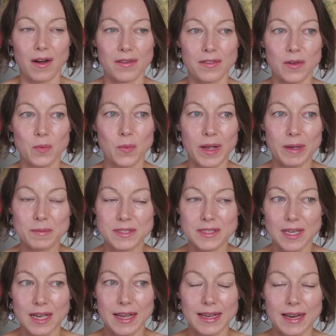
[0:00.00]
on the
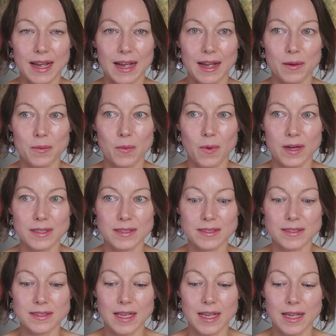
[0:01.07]
website, I want
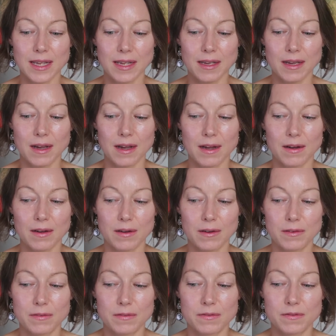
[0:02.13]
to say
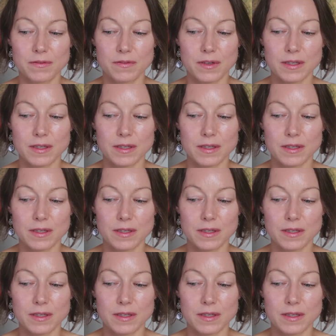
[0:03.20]
of